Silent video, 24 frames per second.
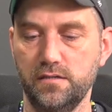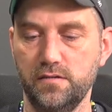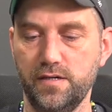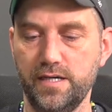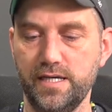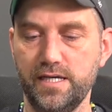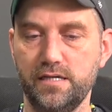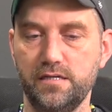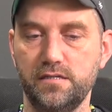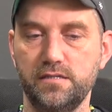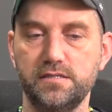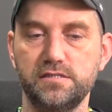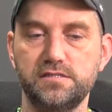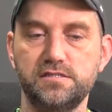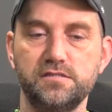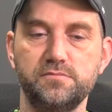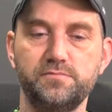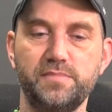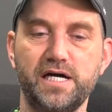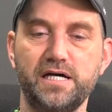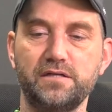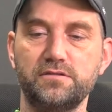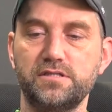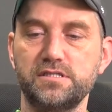well, it's
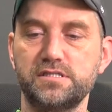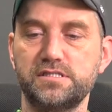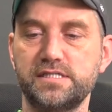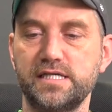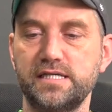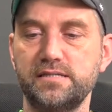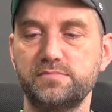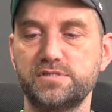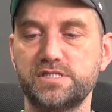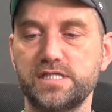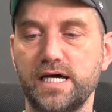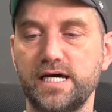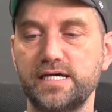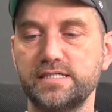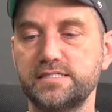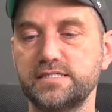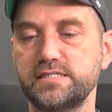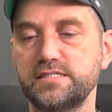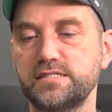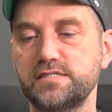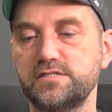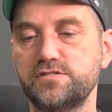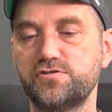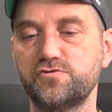about the same size.
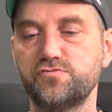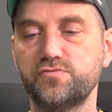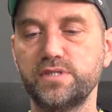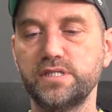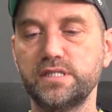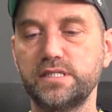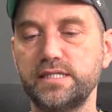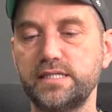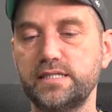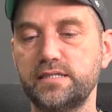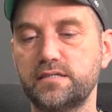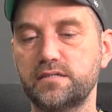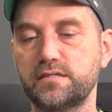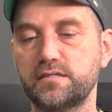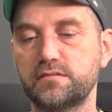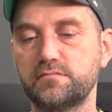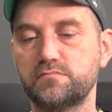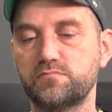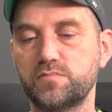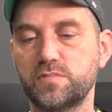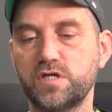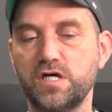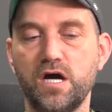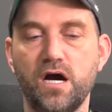It's really
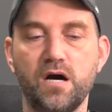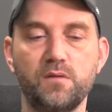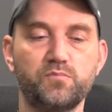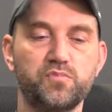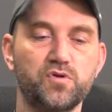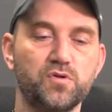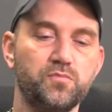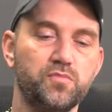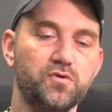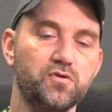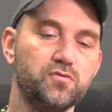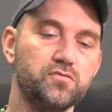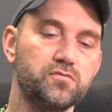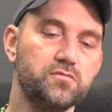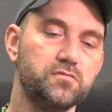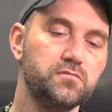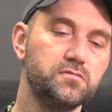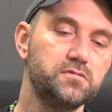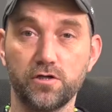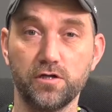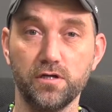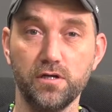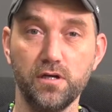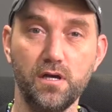comparable.
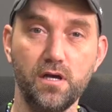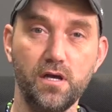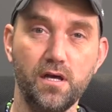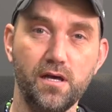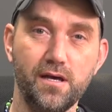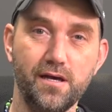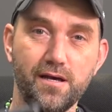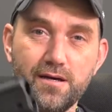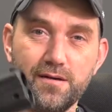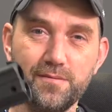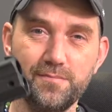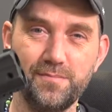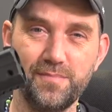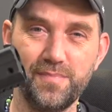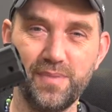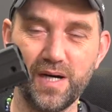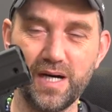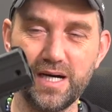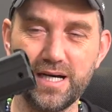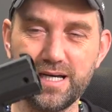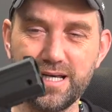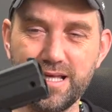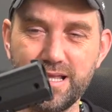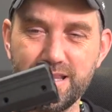
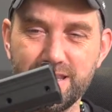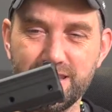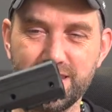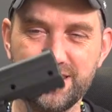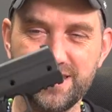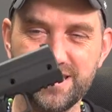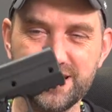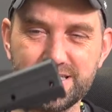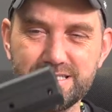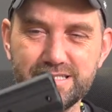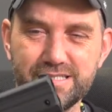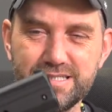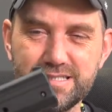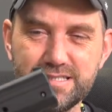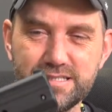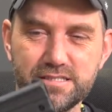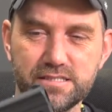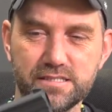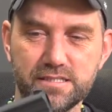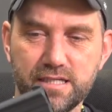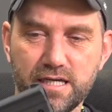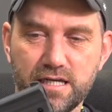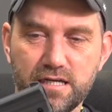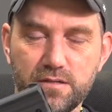But this
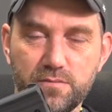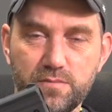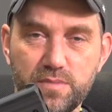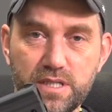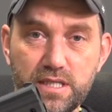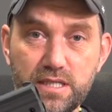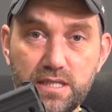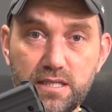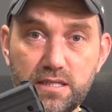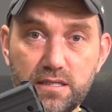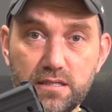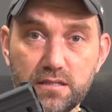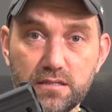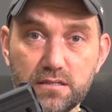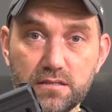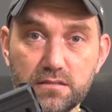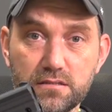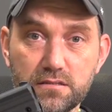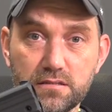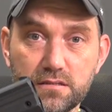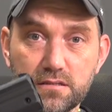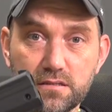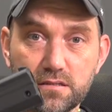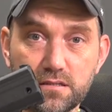is going to be
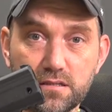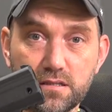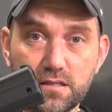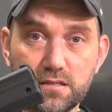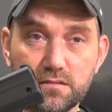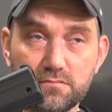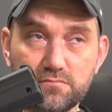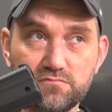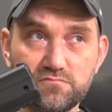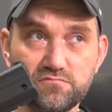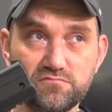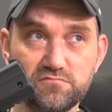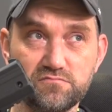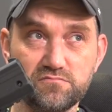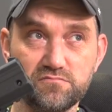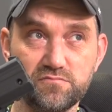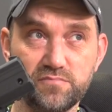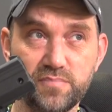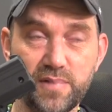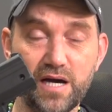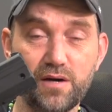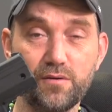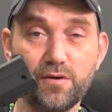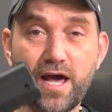
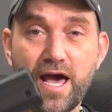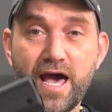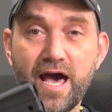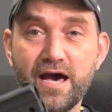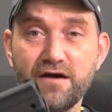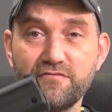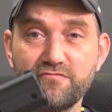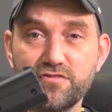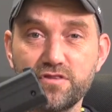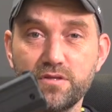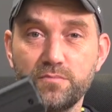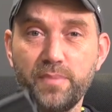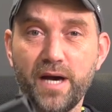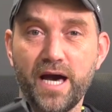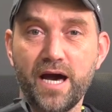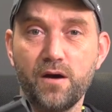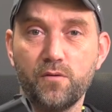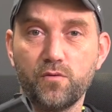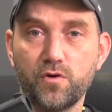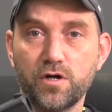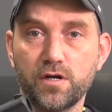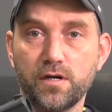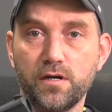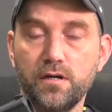about half the
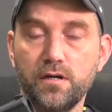power.